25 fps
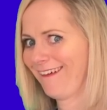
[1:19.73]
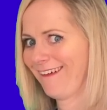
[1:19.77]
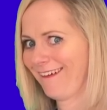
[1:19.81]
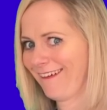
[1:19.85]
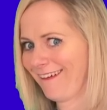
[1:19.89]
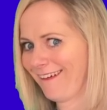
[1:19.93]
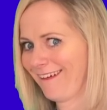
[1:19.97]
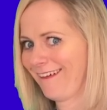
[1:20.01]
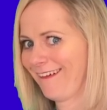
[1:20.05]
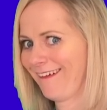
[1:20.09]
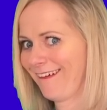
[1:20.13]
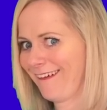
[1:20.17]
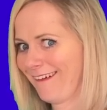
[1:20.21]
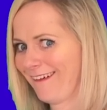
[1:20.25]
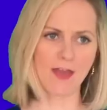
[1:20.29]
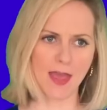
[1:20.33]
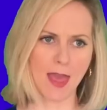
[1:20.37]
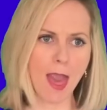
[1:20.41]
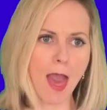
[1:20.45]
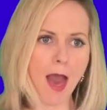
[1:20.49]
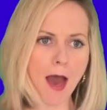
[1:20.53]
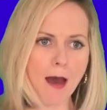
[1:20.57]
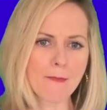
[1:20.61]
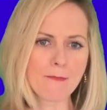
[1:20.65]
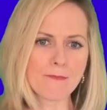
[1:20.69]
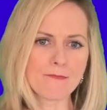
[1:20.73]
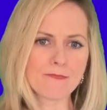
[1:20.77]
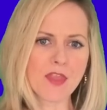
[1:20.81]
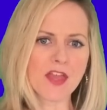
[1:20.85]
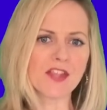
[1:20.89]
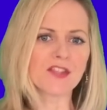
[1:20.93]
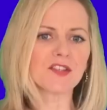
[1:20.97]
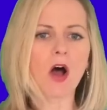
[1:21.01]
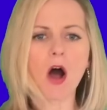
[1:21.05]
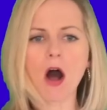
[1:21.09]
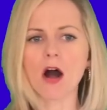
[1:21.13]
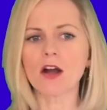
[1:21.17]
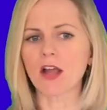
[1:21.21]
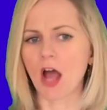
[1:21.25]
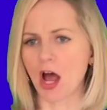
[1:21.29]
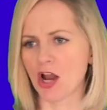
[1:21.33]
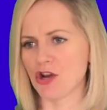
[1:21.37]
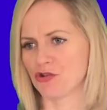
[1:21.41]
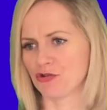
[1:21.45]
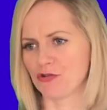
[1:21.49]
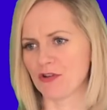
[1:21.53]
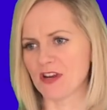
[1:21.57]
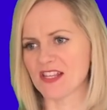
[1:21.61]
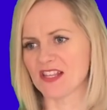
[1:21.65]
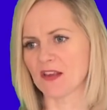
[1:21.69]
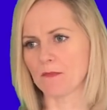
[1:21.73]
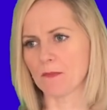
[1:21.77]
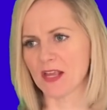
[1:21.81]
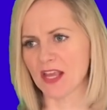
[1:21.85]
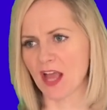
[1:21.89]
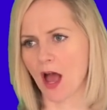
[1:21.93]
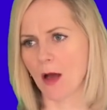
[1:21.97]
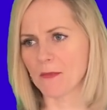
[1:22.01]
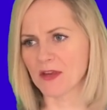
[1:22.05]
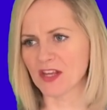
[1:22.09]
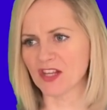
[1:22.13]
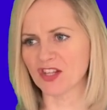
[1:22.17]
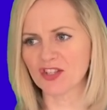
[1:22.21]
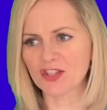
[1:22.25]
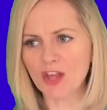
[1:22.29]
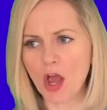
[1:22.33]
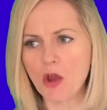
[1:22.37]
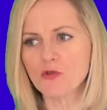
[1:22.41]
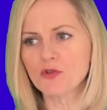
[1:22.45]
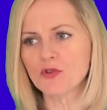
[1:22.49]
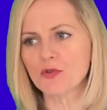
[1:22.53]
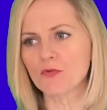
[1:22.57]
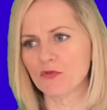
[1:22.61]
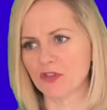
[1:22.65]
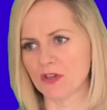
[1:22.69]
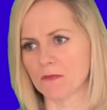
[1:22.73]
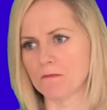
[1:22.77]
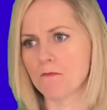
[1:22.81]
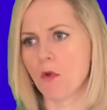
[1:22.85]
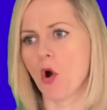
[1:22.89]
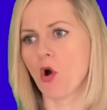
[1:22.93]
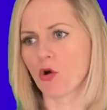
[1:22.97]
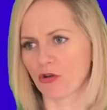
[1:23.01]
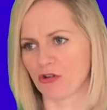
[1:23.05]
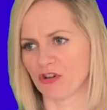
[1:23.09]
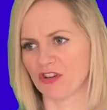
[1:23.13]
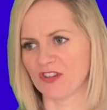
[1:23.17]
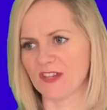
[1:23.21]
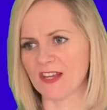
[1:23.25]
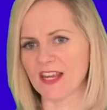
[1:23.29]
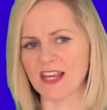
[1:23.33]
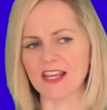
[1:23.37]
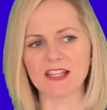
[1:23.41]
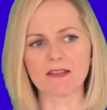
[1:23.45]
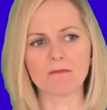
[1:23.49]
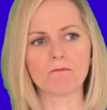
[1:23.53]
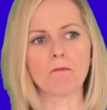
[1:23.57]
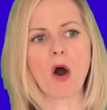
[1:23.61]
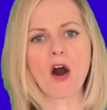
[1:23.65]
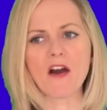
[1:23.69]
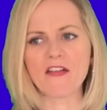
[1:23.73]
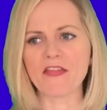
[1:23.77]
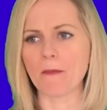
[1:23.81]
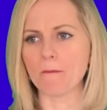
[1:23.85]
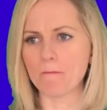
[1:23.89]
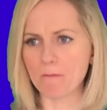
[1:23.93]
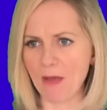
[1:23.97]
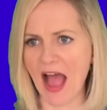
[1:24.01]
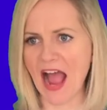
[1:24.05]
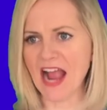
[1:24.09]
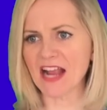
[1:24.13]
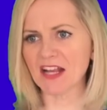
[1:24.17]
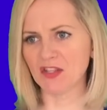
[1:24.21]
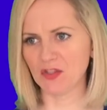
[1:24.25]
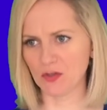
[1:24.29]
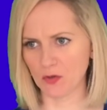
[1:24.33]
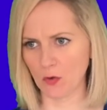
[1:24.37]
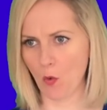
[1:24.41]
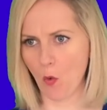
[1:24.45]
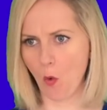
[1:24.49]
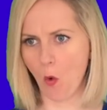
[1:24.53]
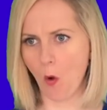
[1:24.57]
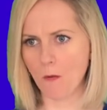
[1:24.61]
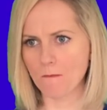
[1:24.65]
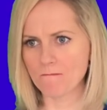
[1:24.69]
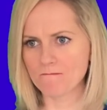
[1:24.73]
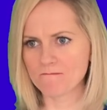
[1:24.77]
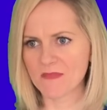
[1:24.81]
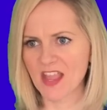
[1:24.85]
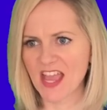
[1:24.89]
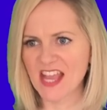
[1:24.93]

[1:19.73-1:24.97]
I fear that our countries are becoming social democracies by the back door,